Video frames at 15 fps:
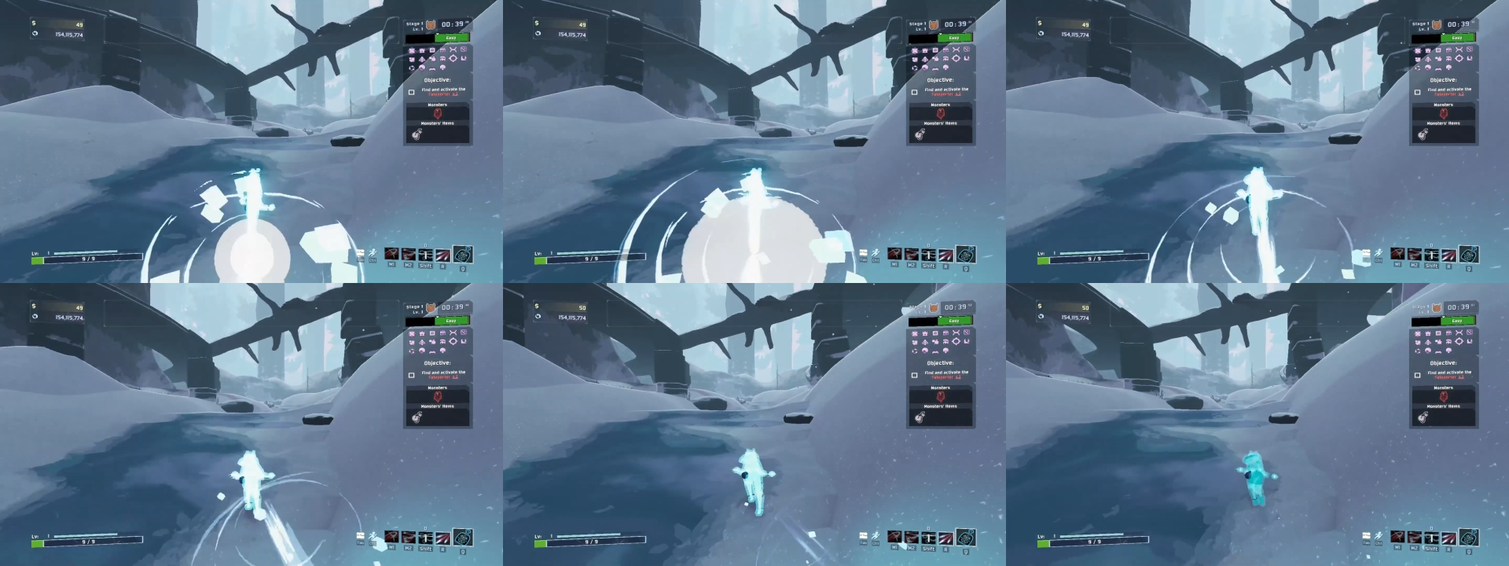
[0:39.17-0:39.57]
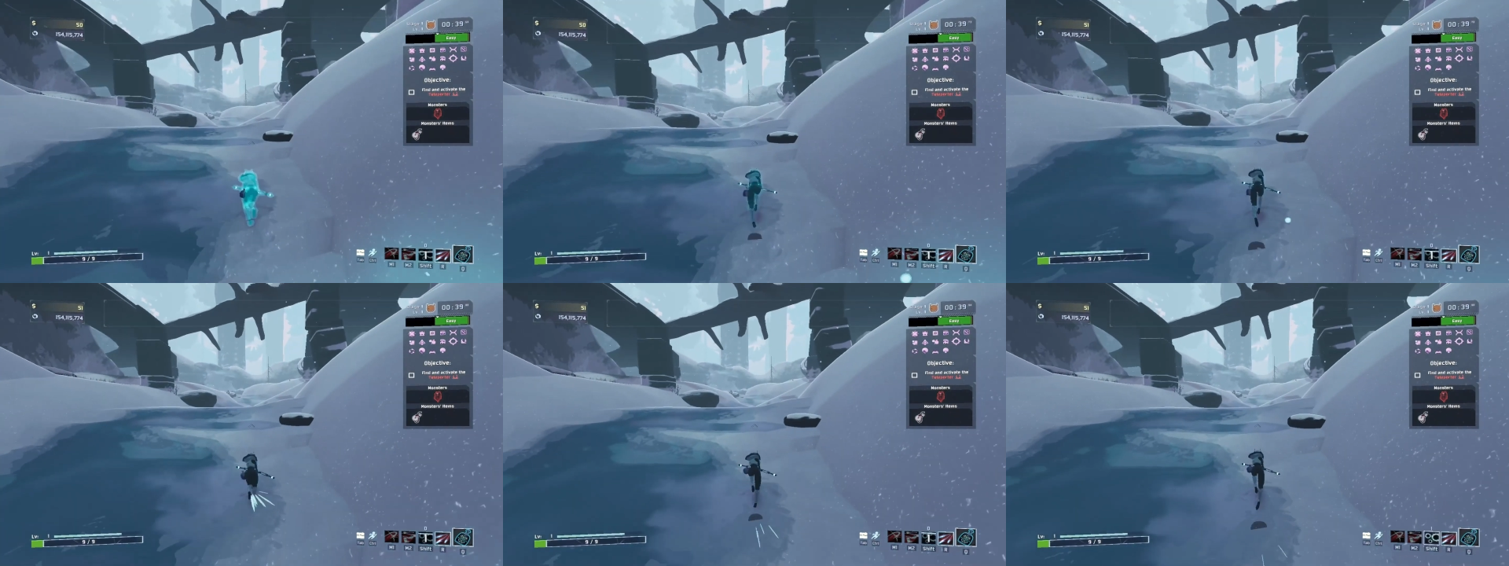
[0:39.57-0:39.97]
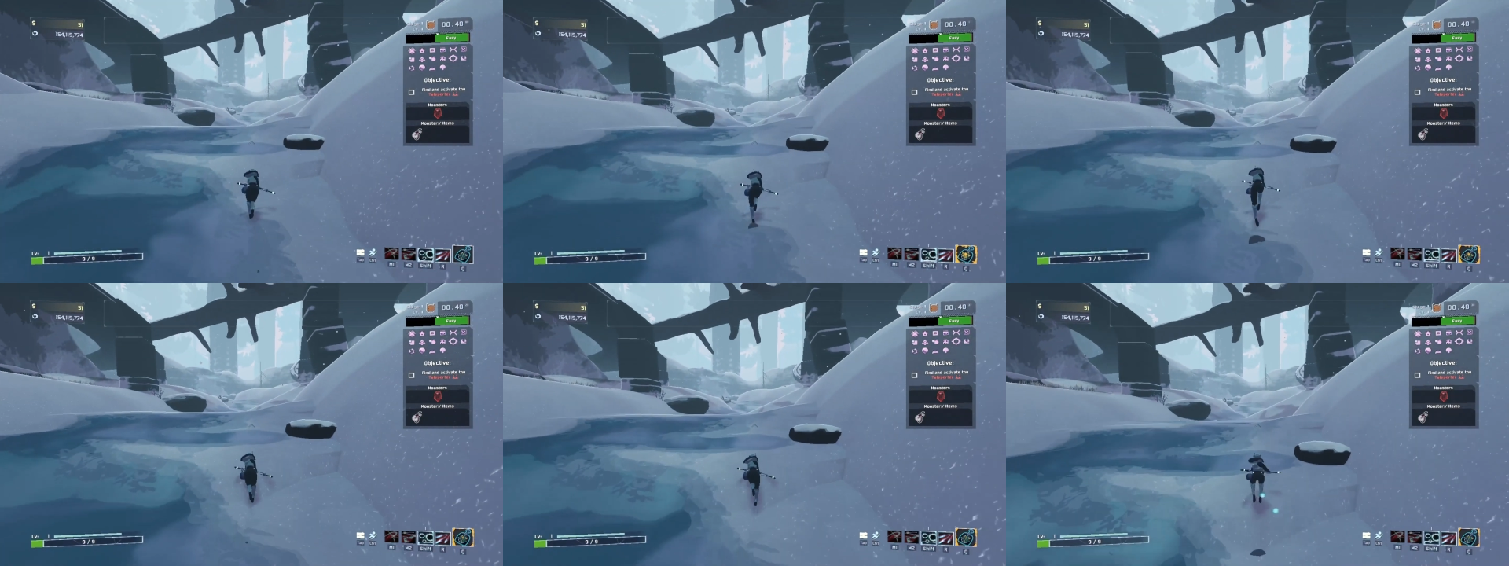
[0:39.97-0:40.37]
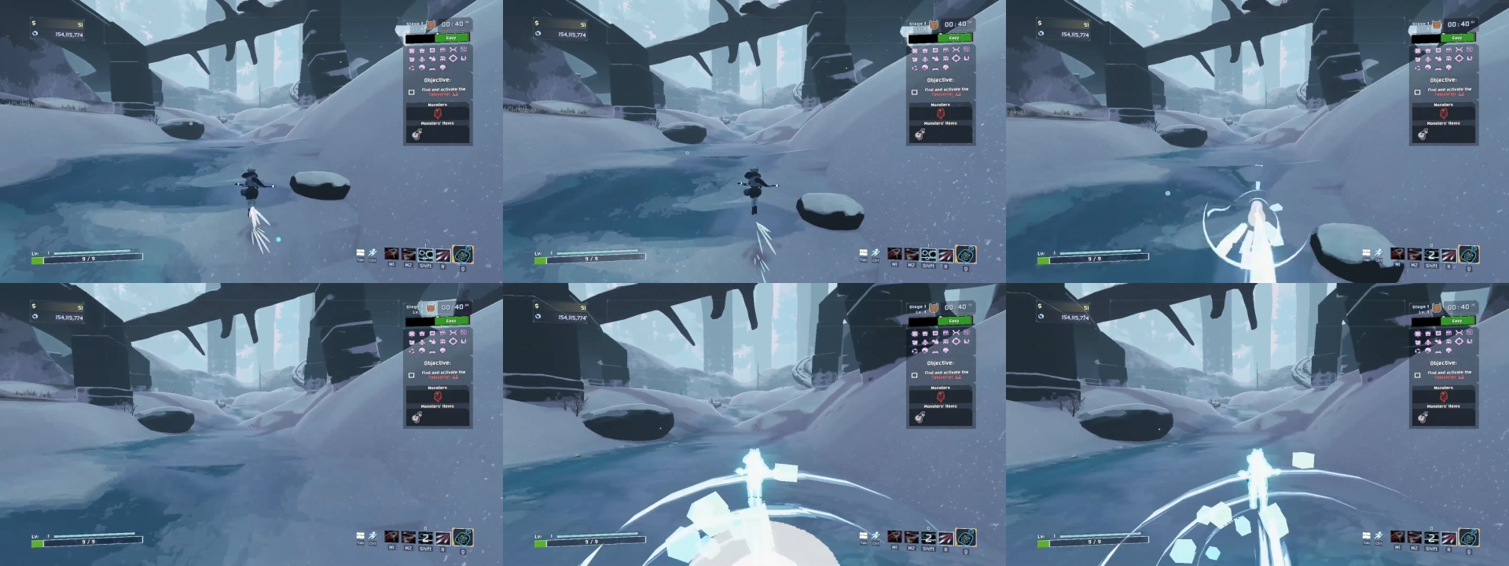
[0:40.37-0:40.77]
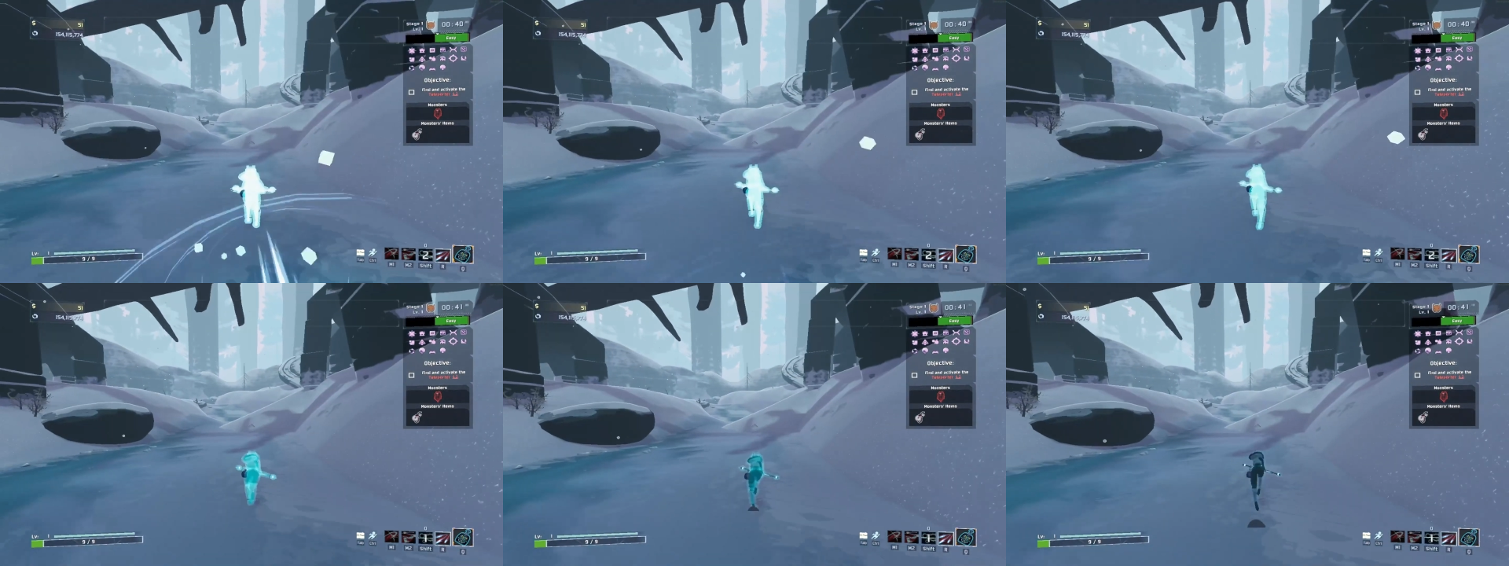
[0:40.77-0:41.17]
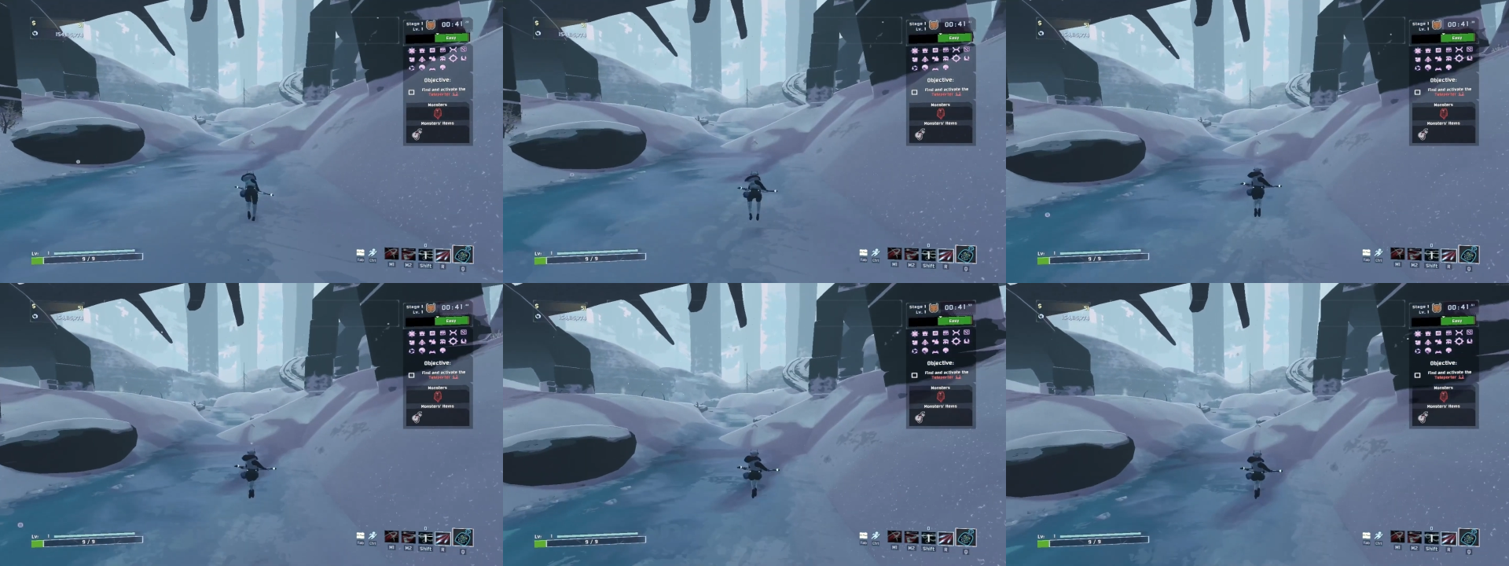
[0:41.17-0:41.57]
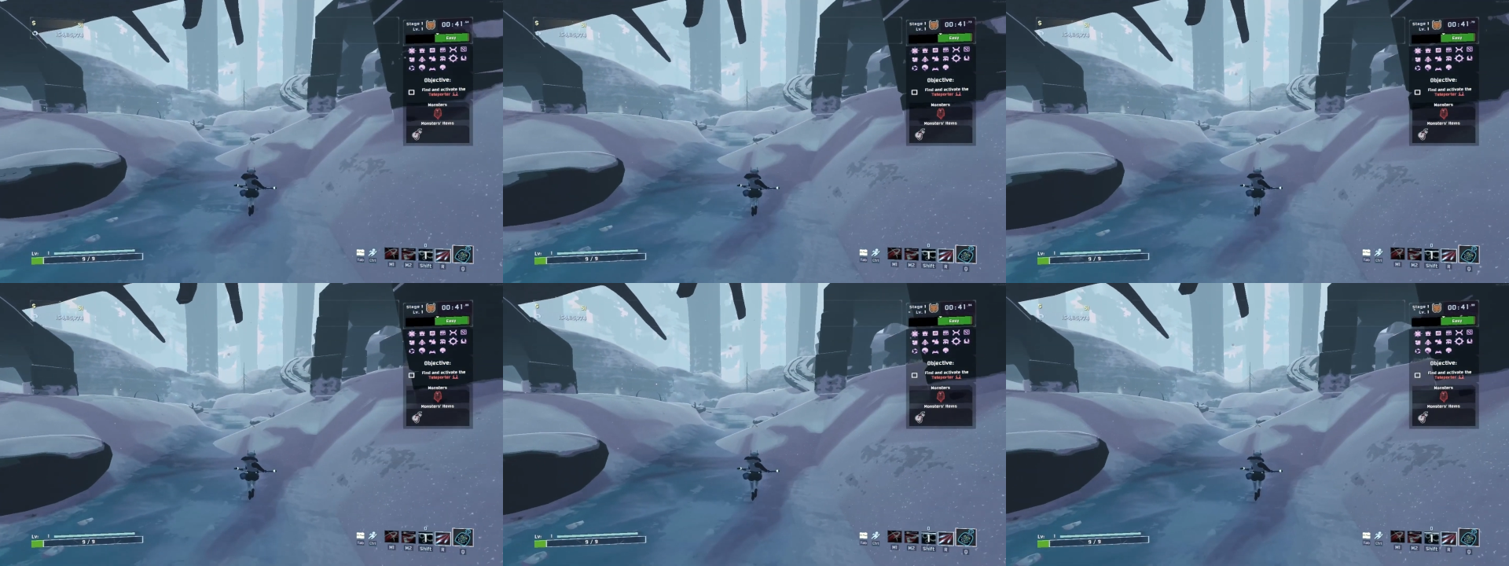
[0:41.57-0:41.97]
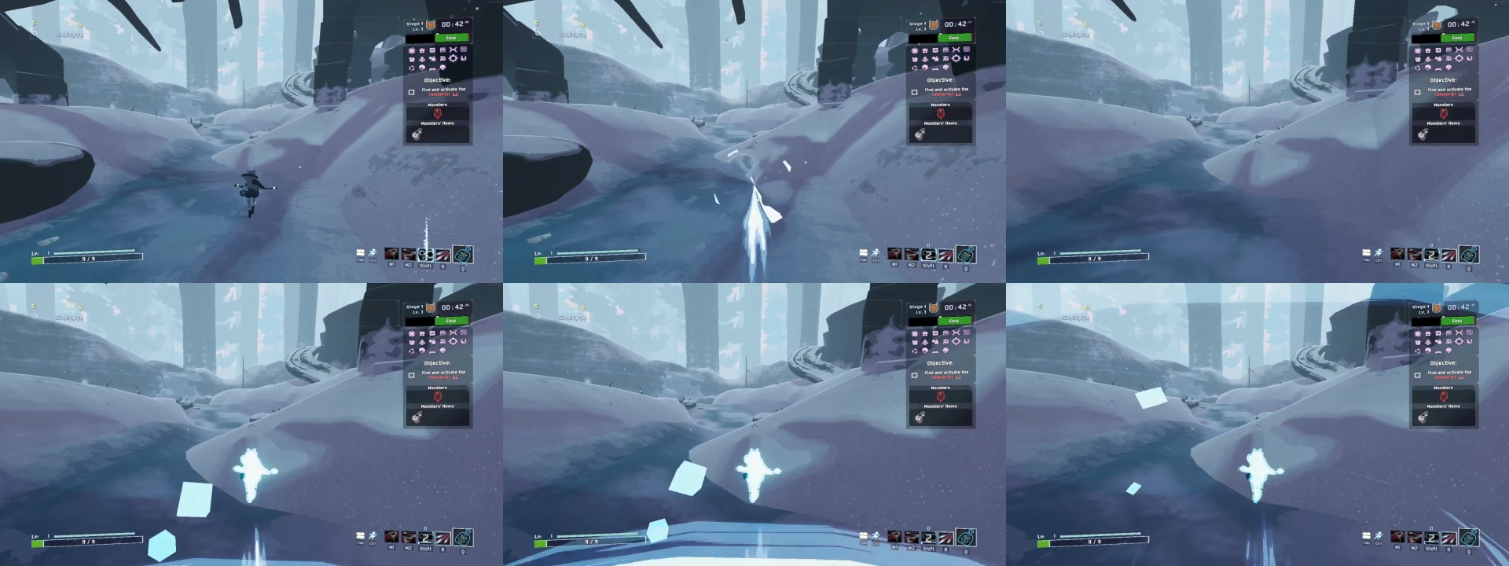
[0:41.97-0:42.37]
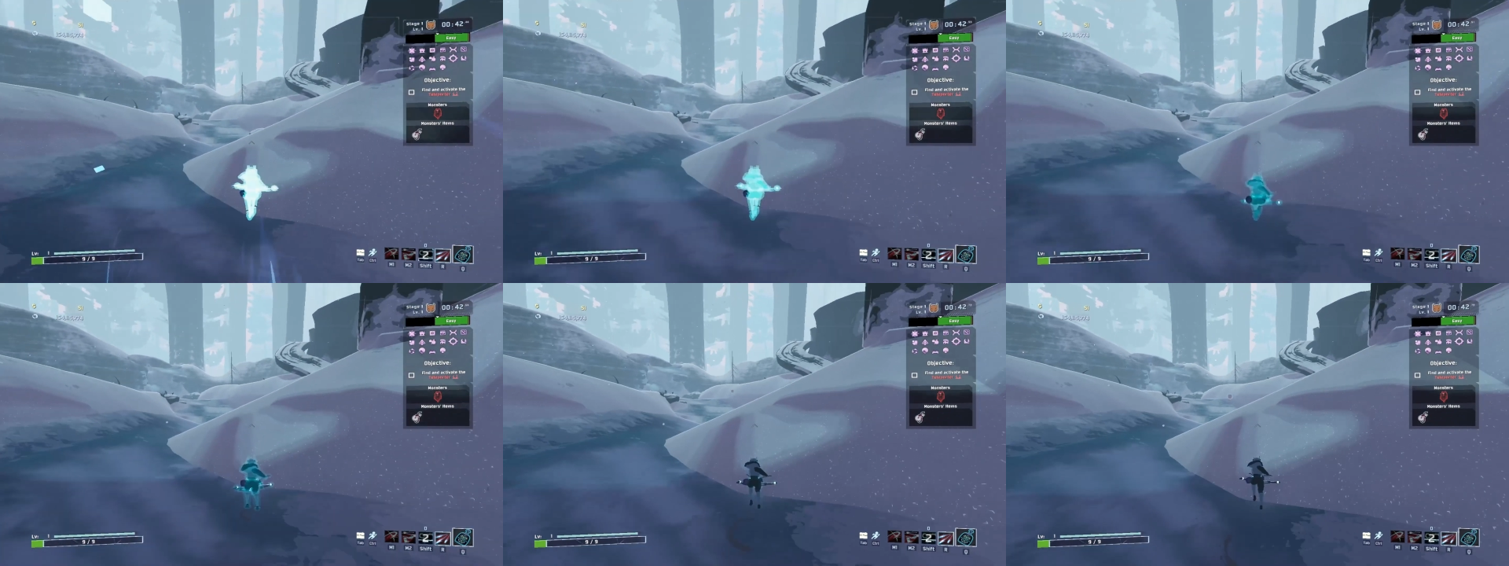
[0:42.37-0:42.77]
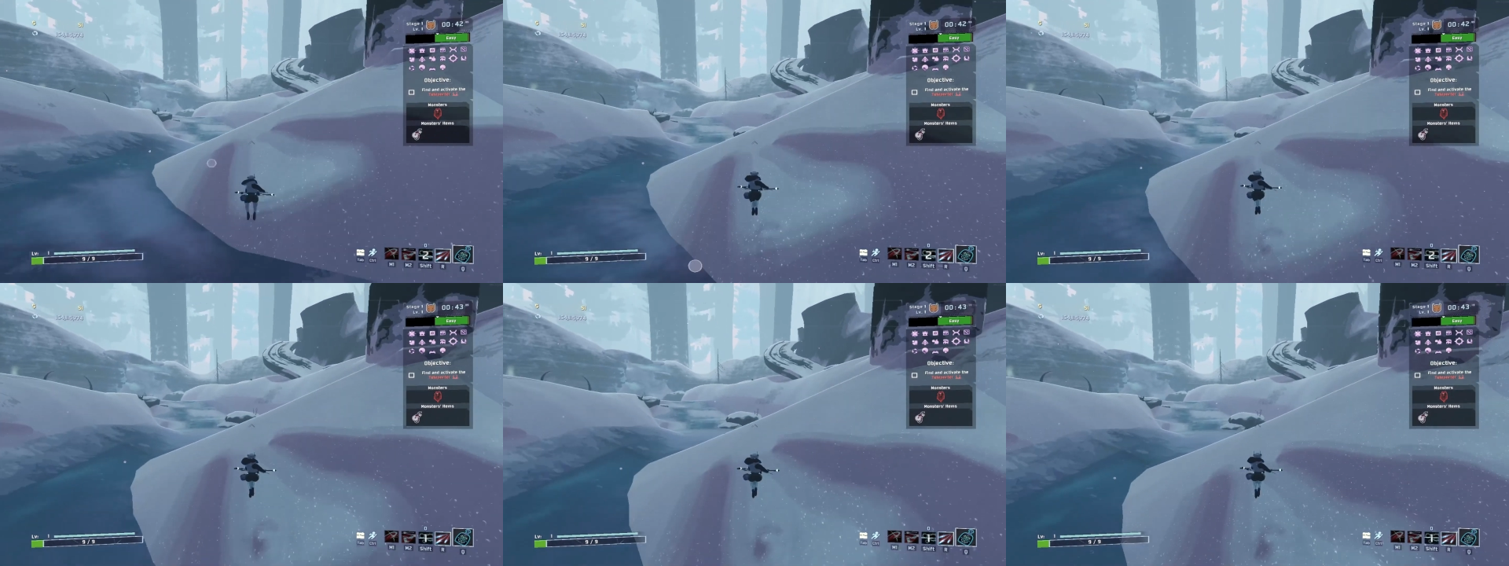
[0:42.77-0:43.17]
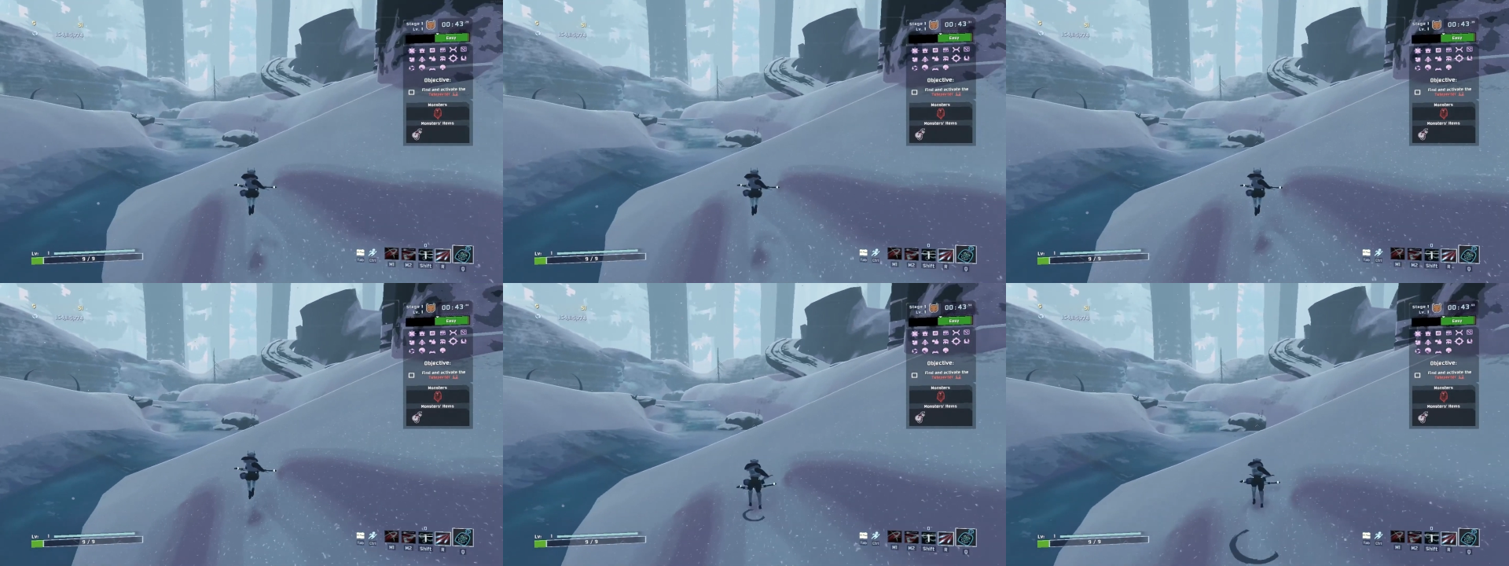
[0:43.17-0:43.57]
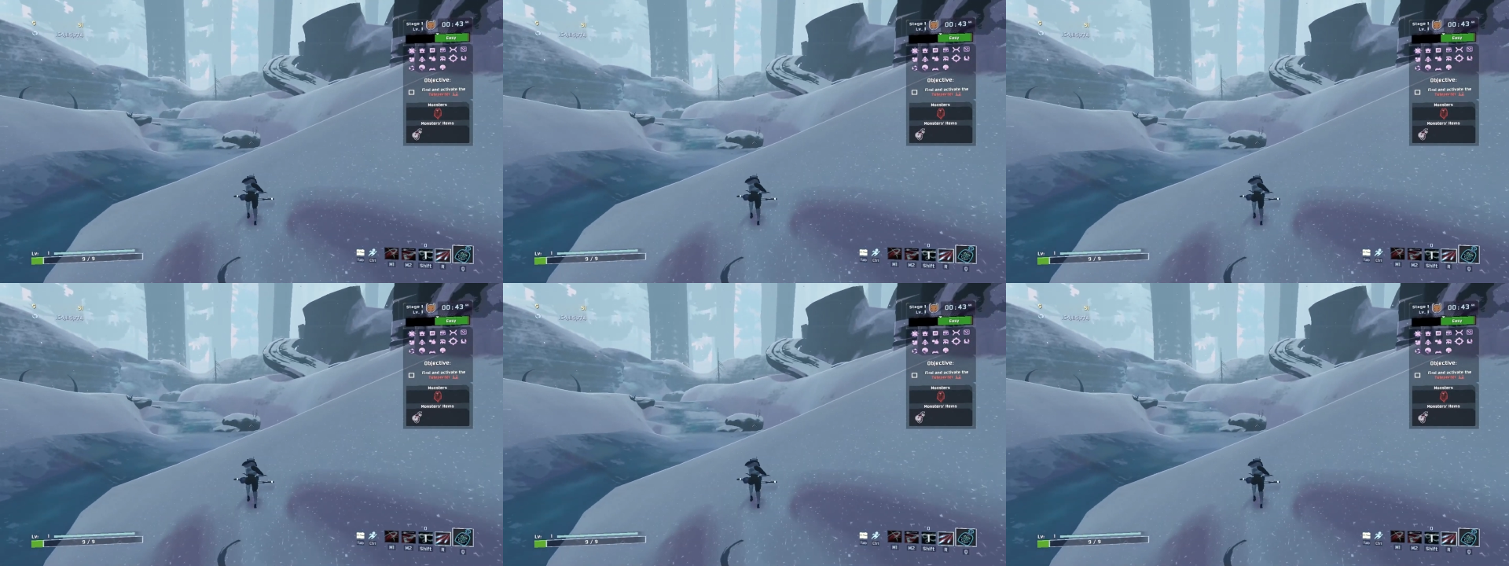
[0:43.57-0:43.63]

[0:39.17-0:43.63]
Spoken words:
No face is visible, so there are no lips to read.